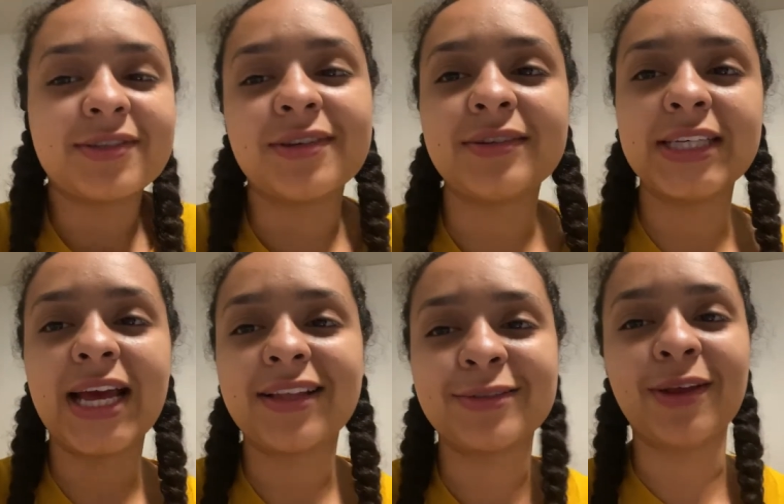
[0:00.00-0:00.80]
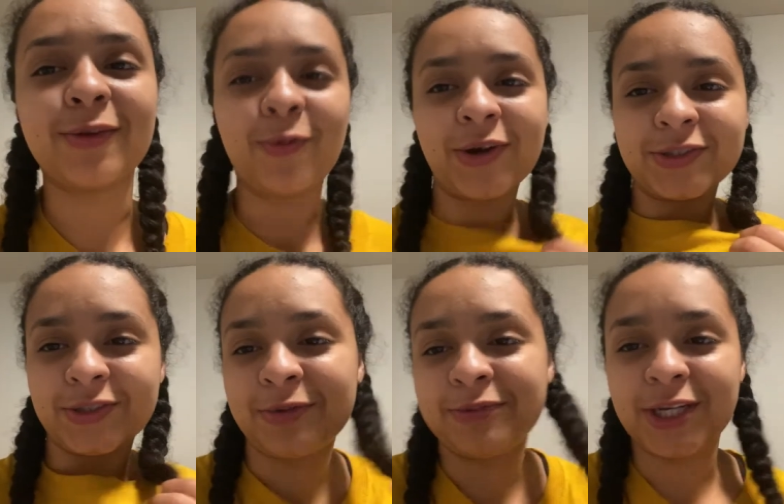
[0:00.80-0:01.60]
So yeah, that's why the
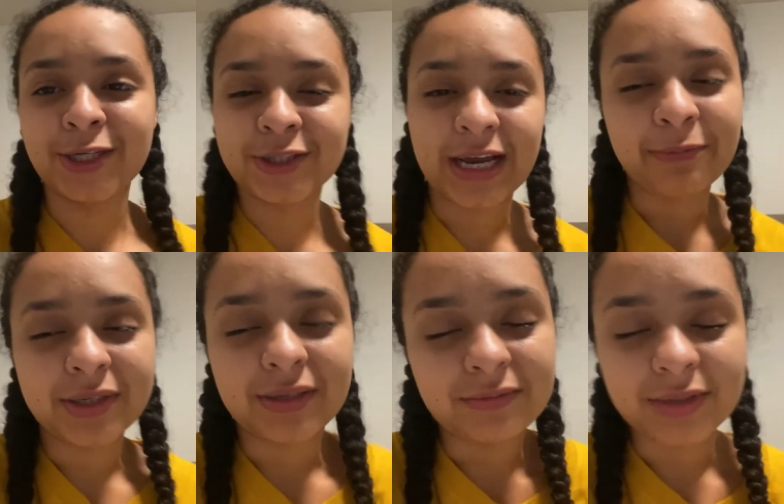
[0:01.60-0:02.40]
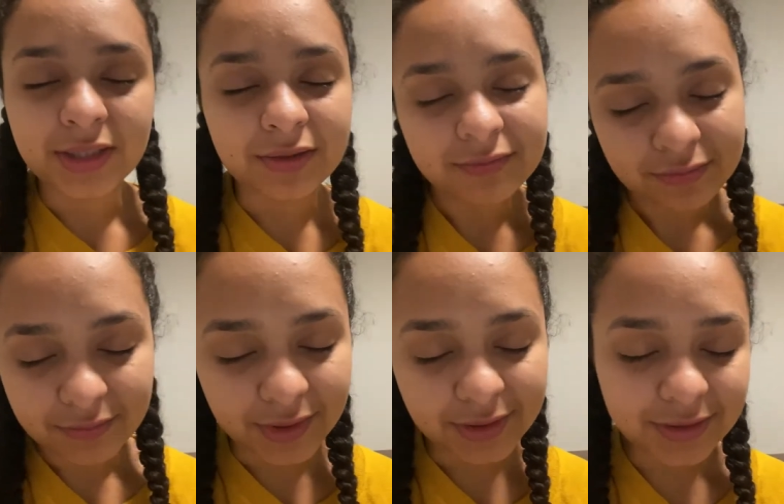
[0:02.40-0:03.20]
wardrobe change happened. I'm like,
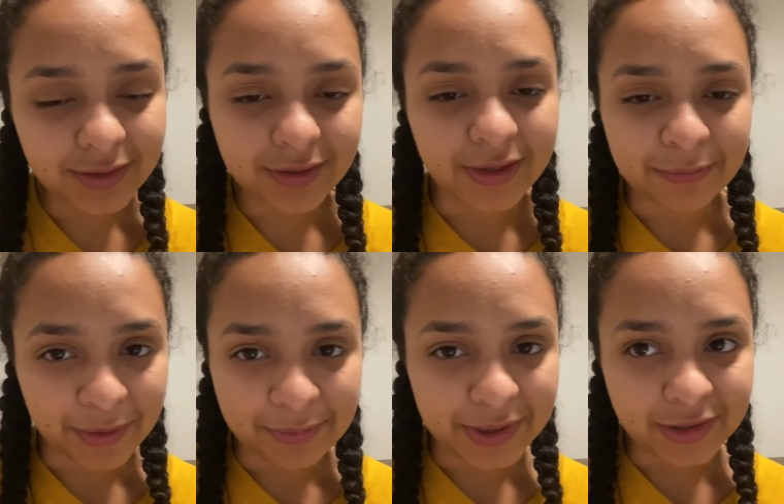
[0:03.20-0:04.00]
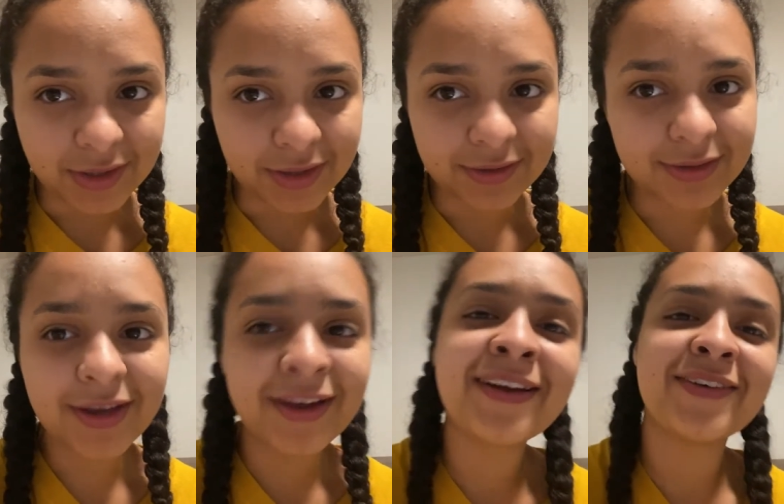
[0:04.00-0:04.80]
mm, am just gonna get my
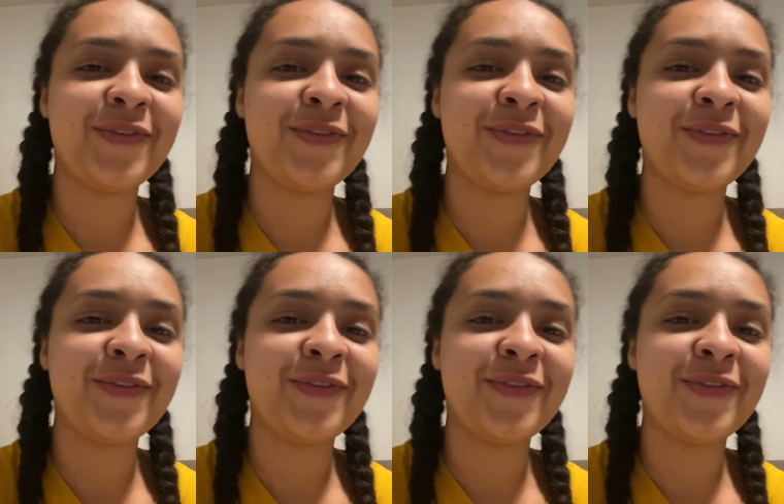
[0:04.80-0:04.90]
PJs.